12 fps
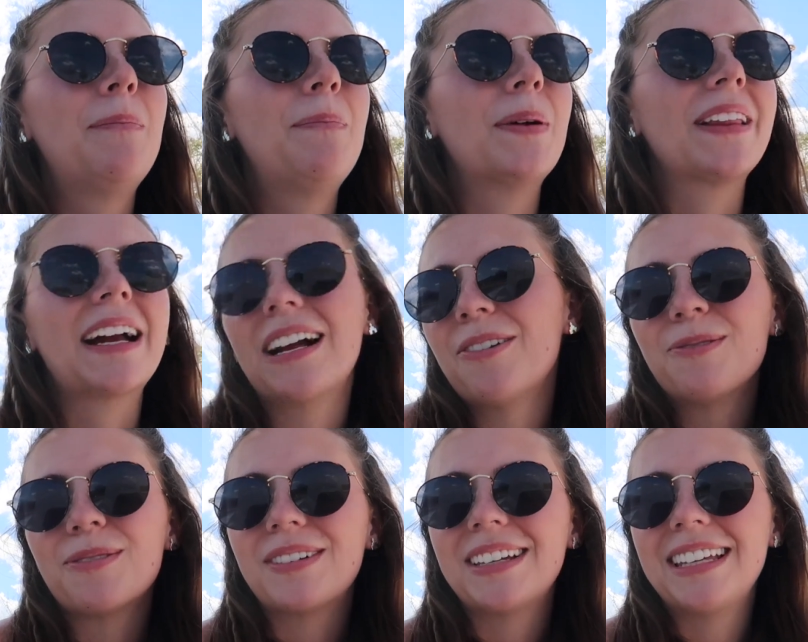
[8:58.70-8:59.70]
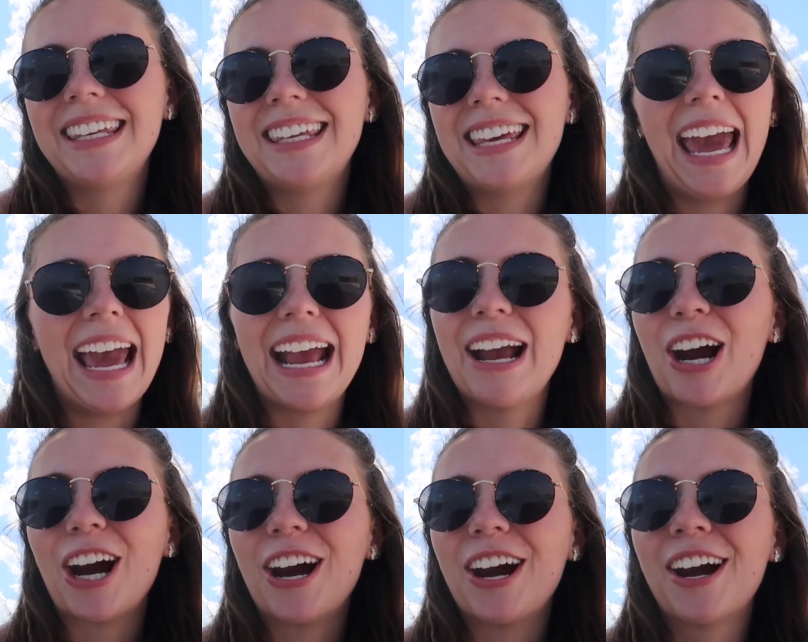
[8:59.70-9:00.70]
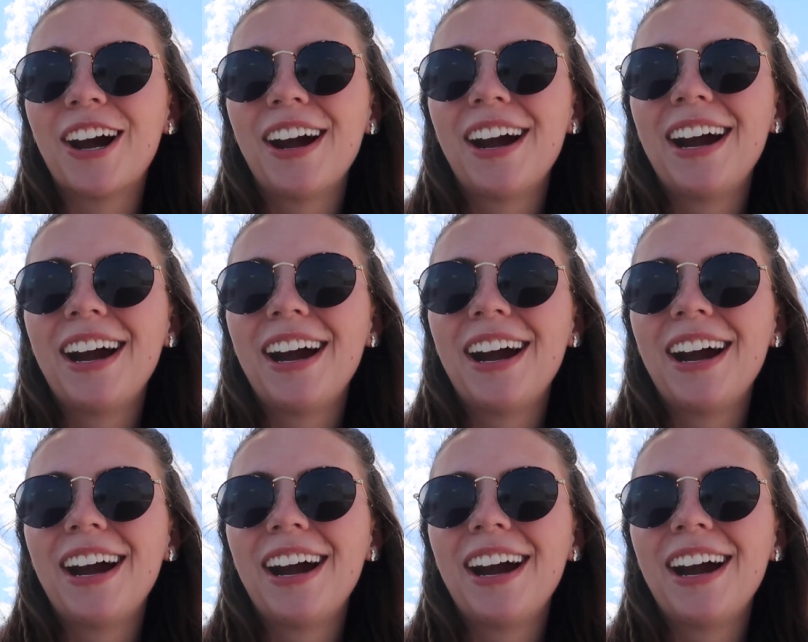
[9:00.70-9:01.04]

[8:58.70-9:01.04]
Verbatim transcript: But like, I don't care.